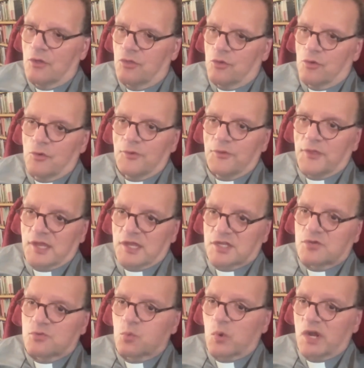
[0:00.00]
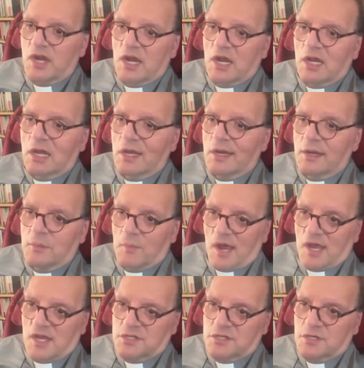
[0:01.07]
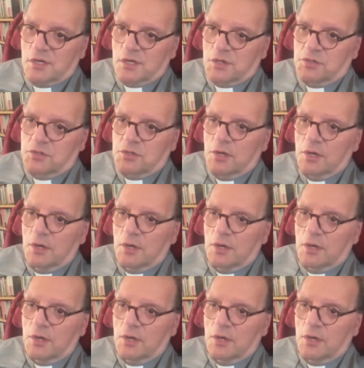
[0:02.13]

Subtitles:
through this weekly message